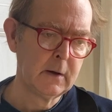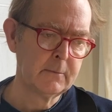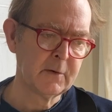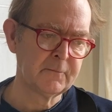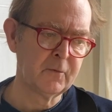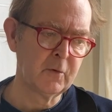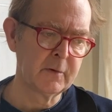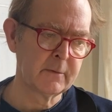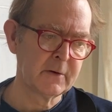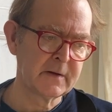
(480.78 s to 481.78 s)
but 4 of
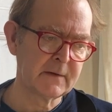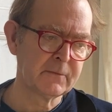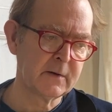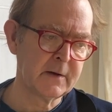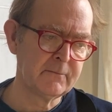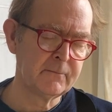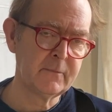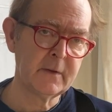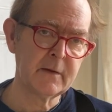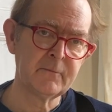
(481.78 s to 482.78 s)
them are
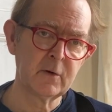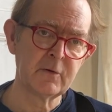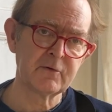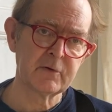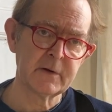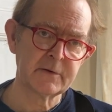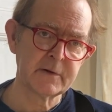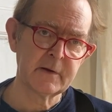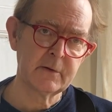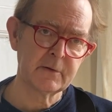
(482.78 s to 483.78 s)
they're voluntary, you see,
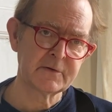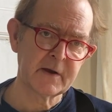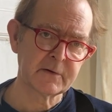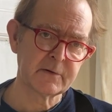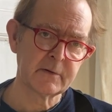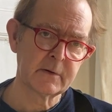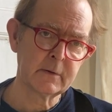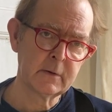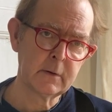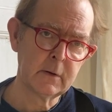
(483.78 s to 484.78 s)
they're not sectioned.
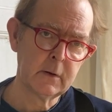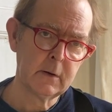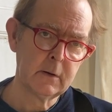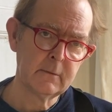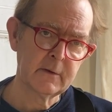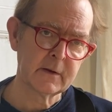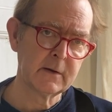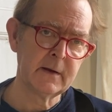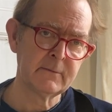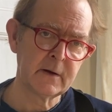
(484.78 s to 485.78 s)
They can
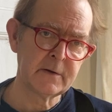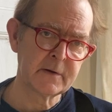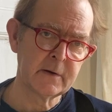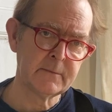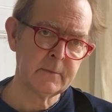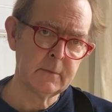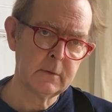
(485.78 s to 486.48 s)
leave any time,